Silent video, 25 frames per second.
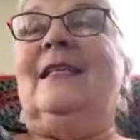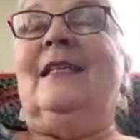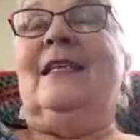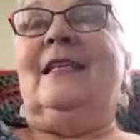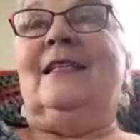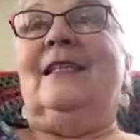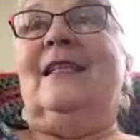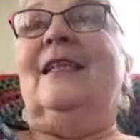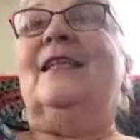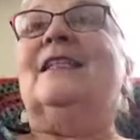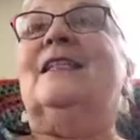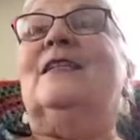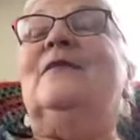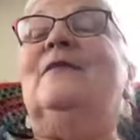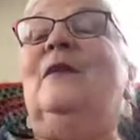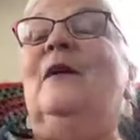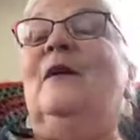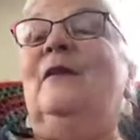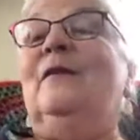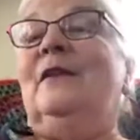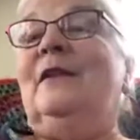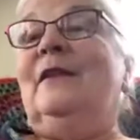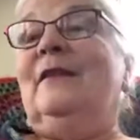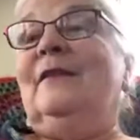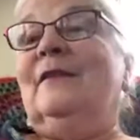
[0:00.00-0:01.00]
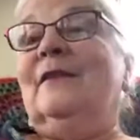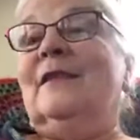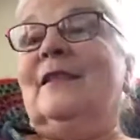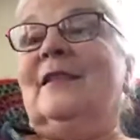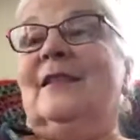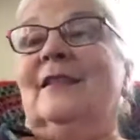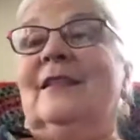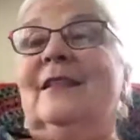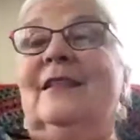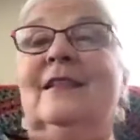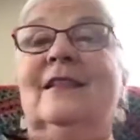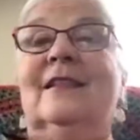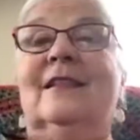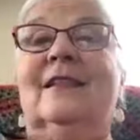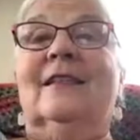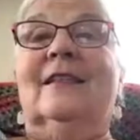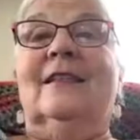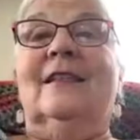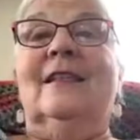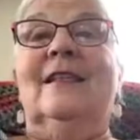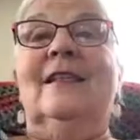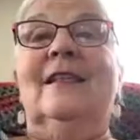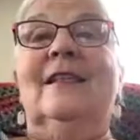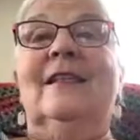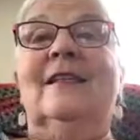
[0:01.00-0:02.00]
Yeah, testimonials.
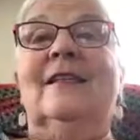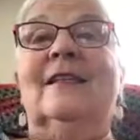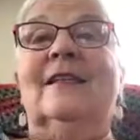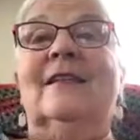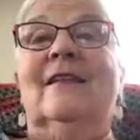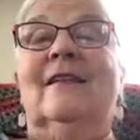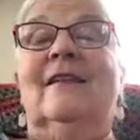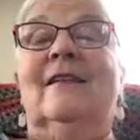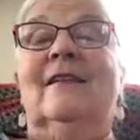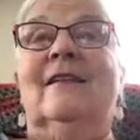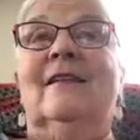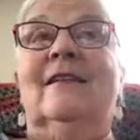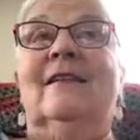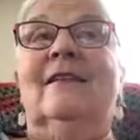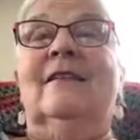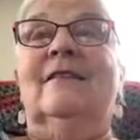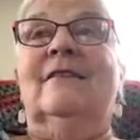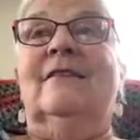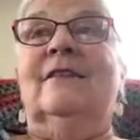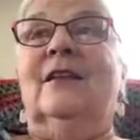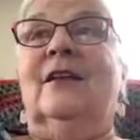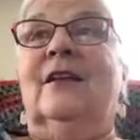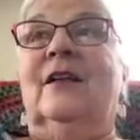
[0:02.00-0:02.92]
These are